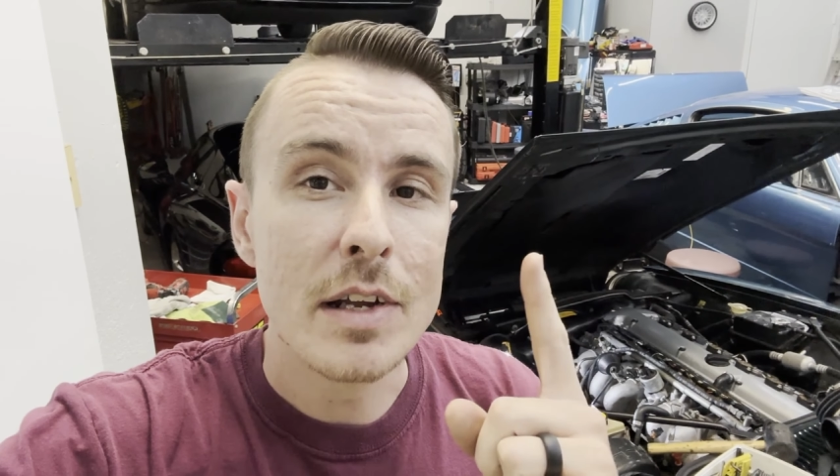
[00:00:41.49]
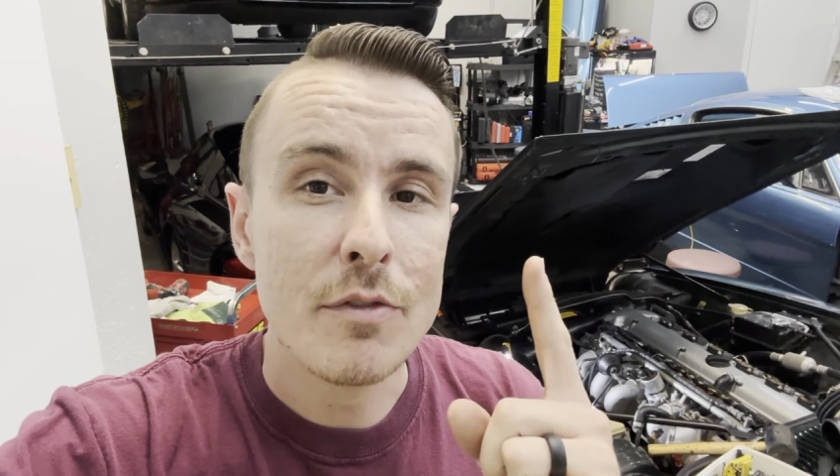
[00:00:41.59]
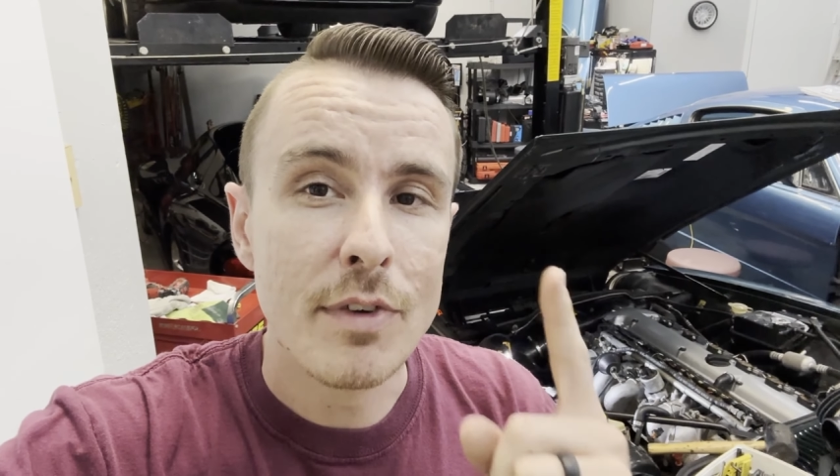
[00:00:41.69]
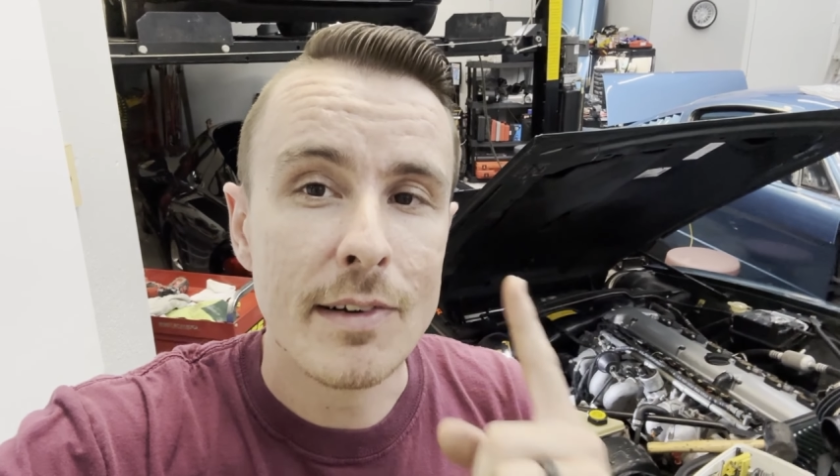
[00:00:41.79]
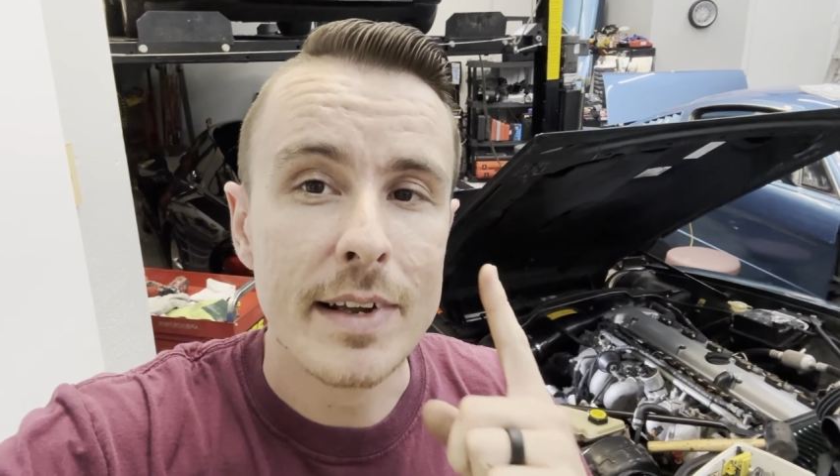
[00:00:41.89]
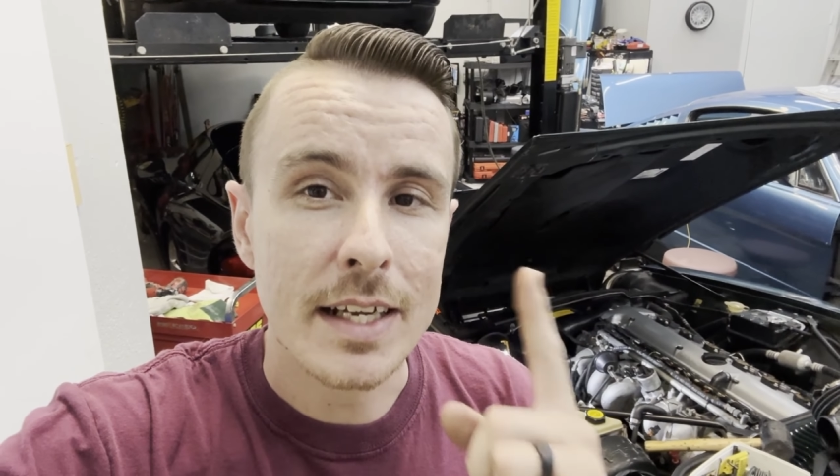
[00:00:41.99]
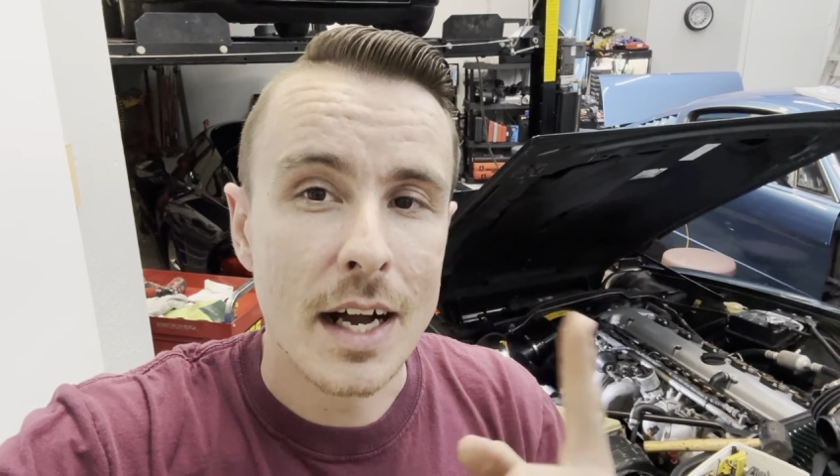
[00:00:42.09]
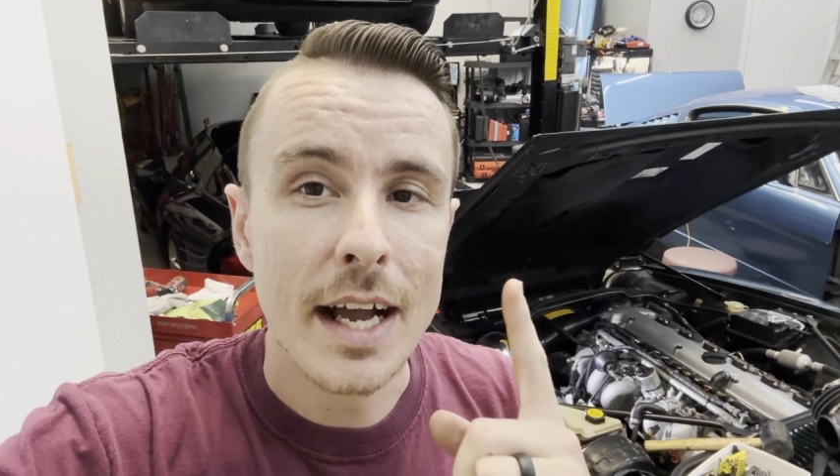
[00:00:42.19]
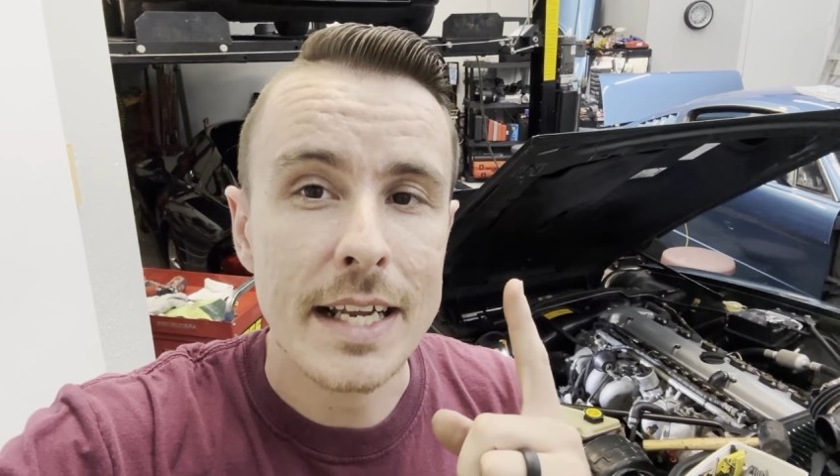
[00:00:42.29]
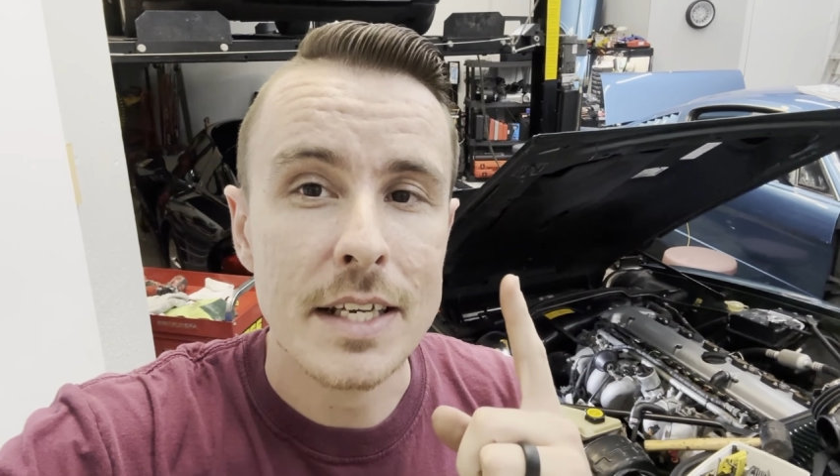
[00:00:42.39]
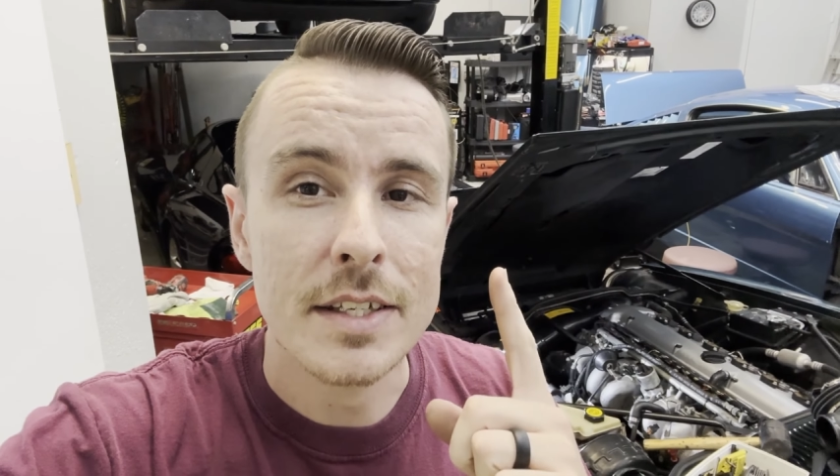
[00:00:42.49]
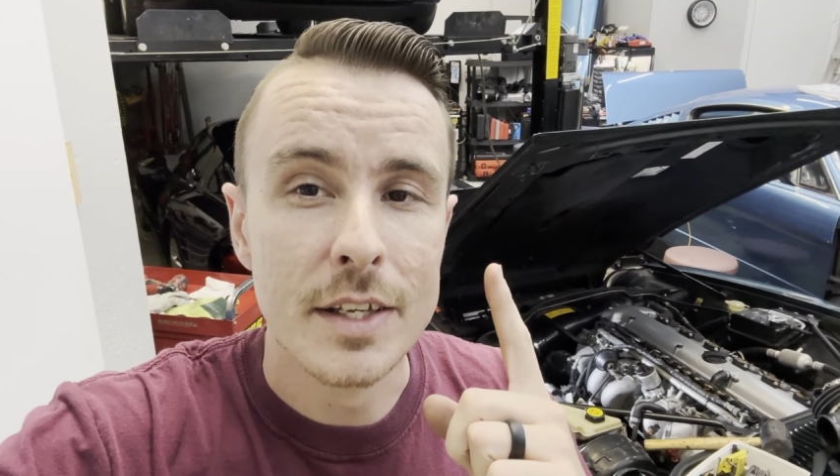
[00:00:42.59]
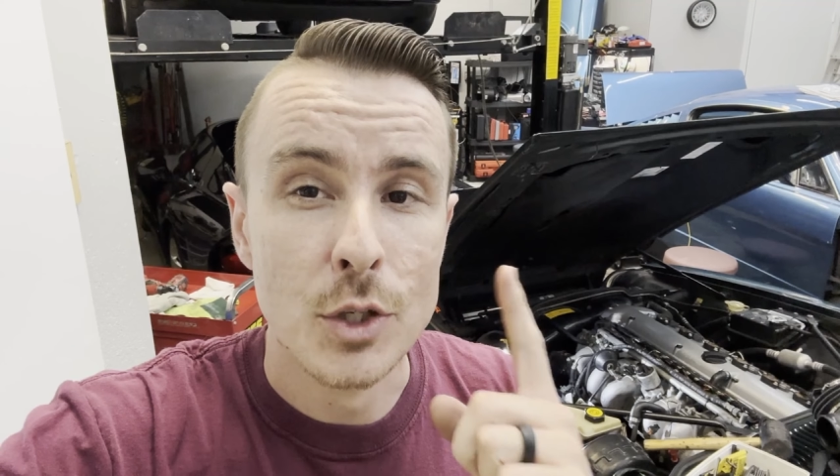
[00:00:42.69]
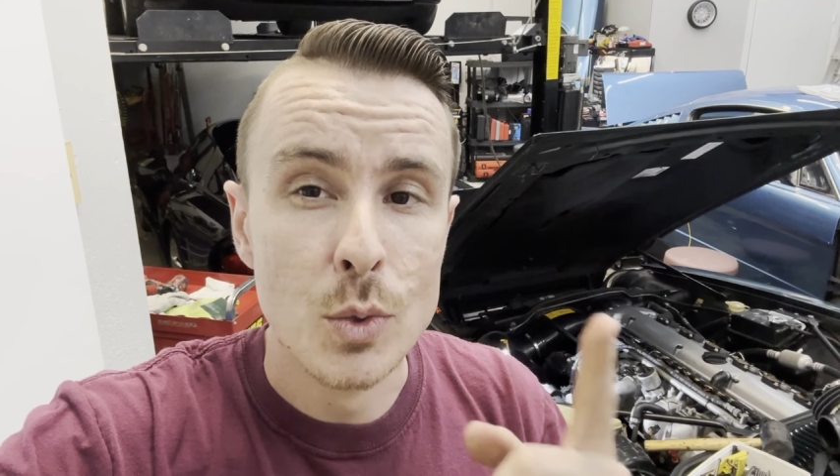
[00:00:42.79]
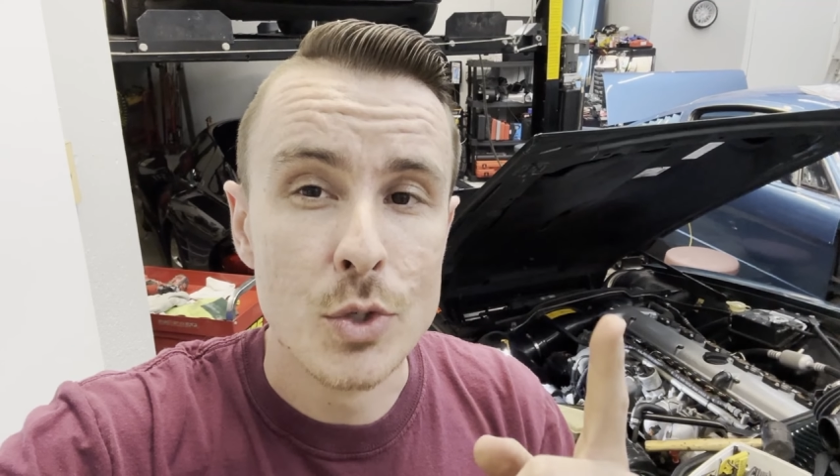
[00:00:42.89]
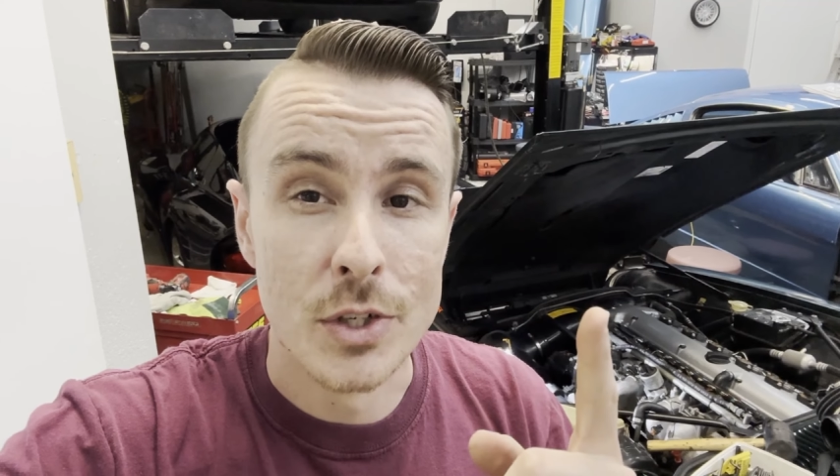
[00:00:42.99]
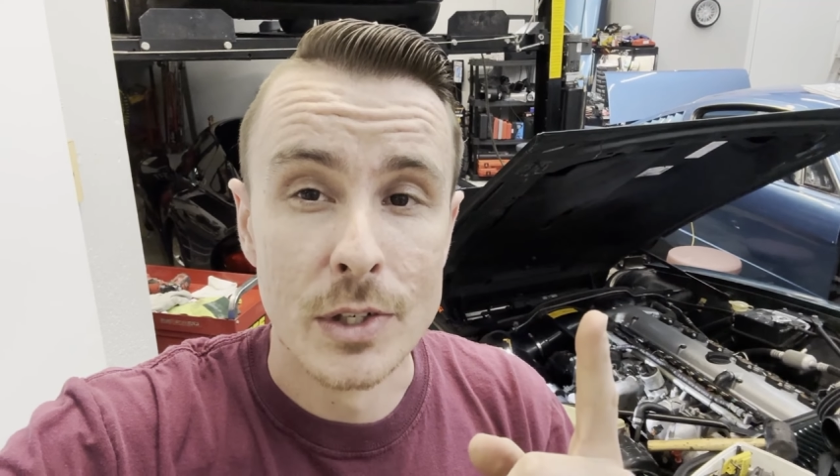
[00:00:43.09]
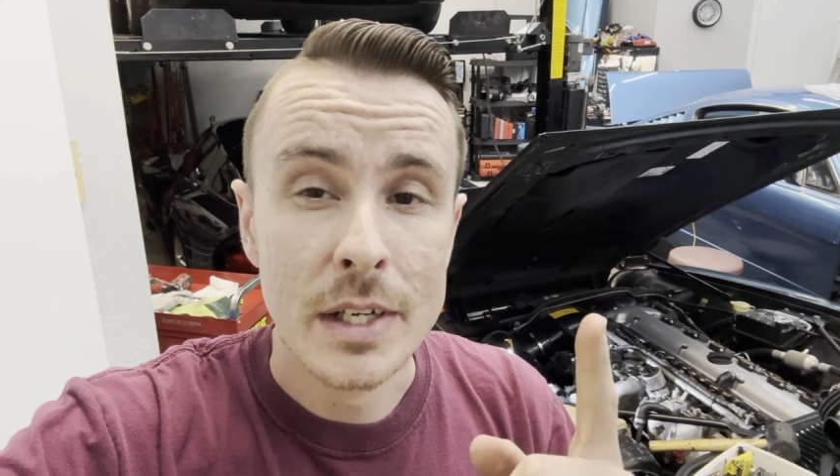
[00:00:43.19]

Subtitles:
very kind user,